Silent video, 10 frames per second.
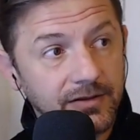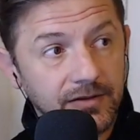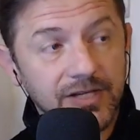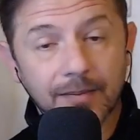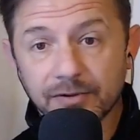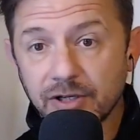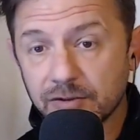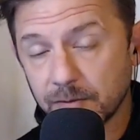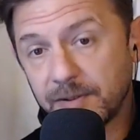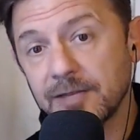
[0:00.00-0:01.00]
and those
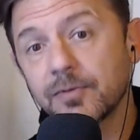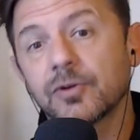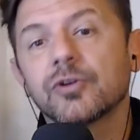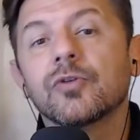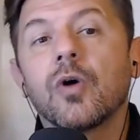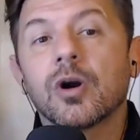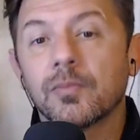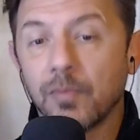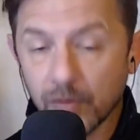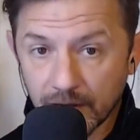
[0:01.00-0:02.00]
opportunities with people who are
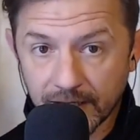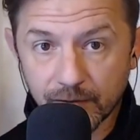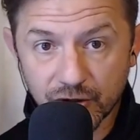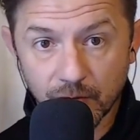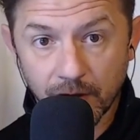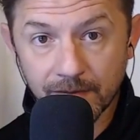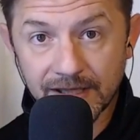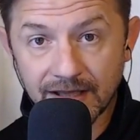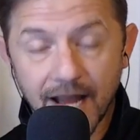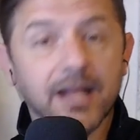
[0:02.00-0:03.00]
more like what you want to
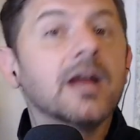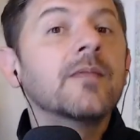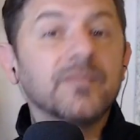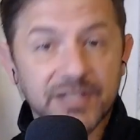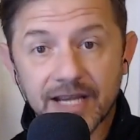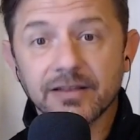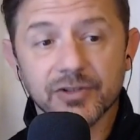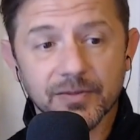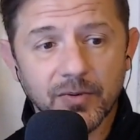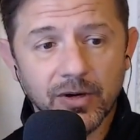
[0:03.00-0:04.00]
be like. Take
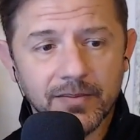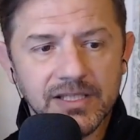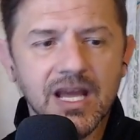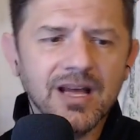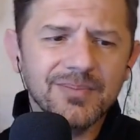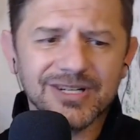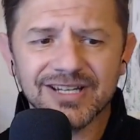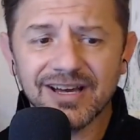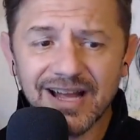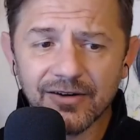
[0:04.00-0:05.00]
those appointments, but
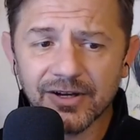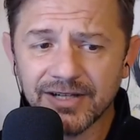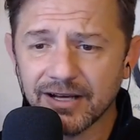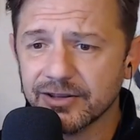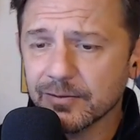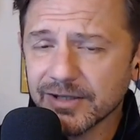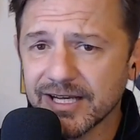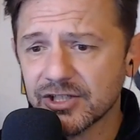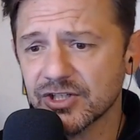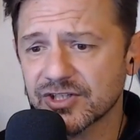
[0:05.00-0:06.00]
cut out unhealthy
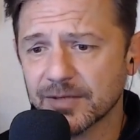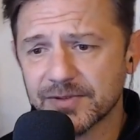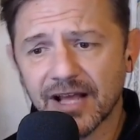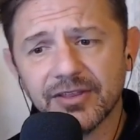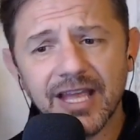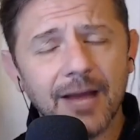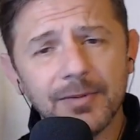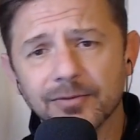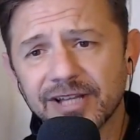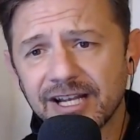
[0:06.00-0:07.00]
relationships, healthy,
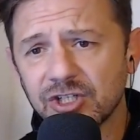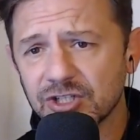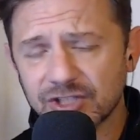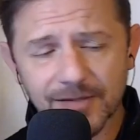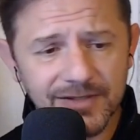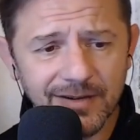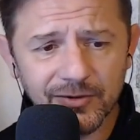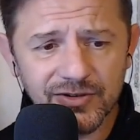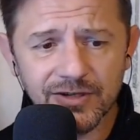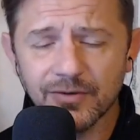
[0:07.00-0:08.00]
happy relationships. Number
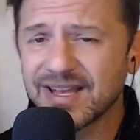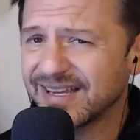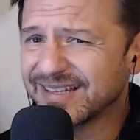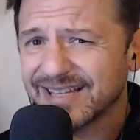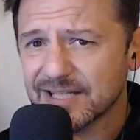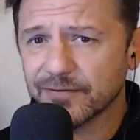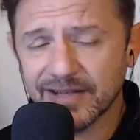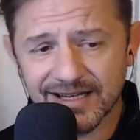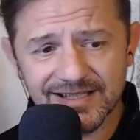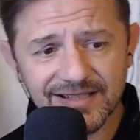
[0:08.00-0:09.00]
two, at least for the
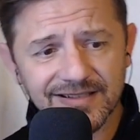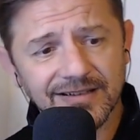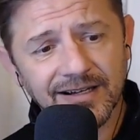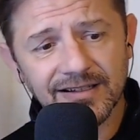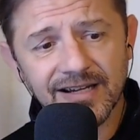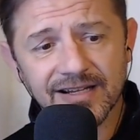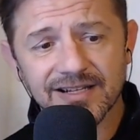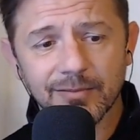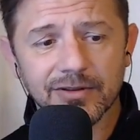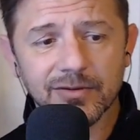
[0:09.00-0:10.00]
next 60, 90 days. Number